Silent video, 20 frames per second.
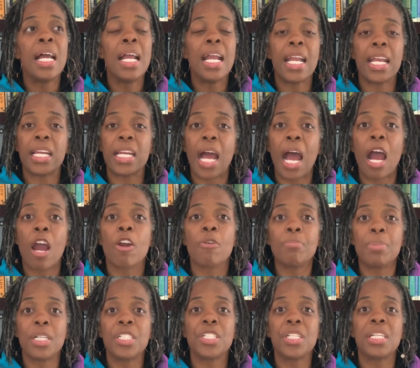And our
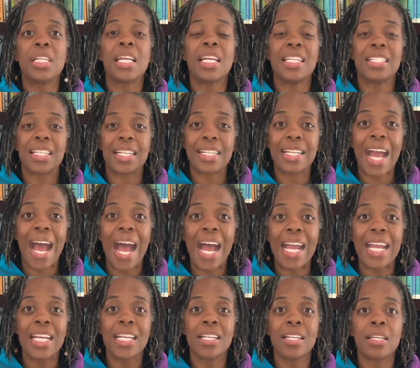budget is a
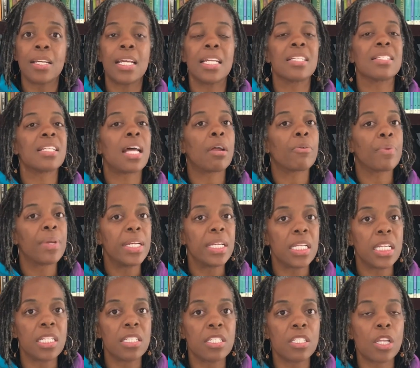guide. It is not
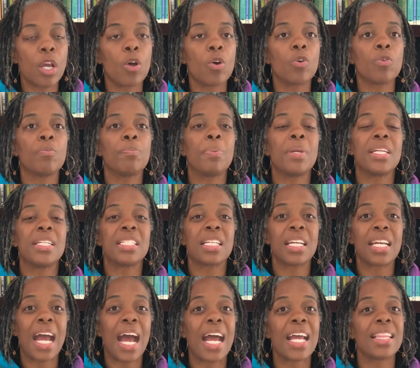written in stone, but it is a
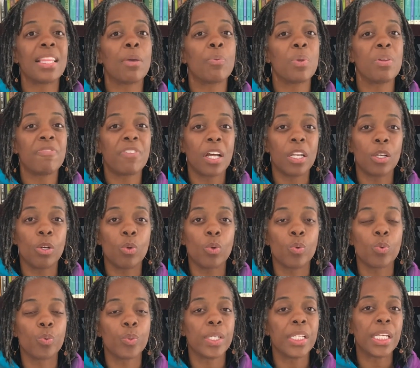guide that we follow
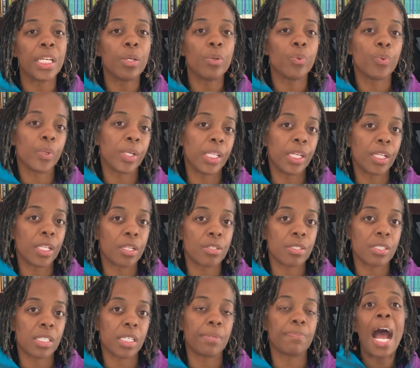really, really
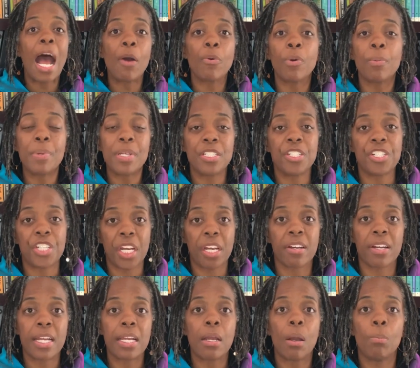closely. I will be
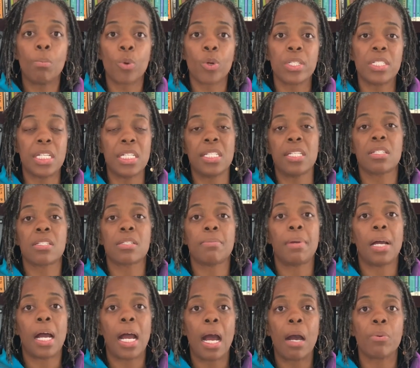sharing more details
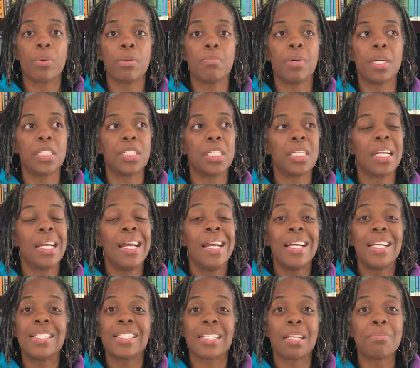about how we budget.
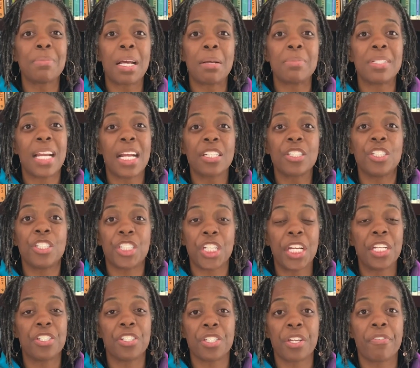And sometimes it actually
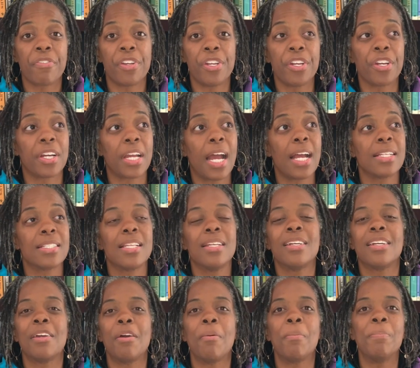changes every year, guys,
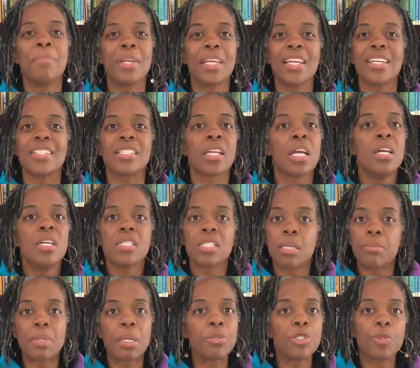because
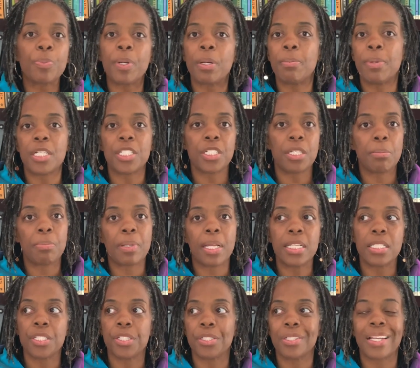sometimes you put a budget in
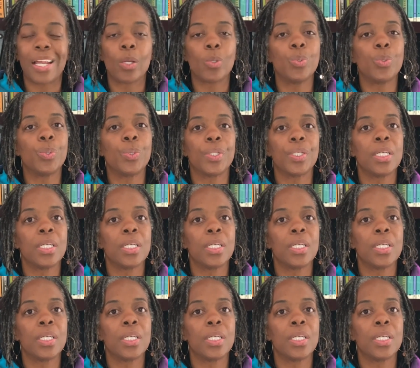place and you're like, ooh,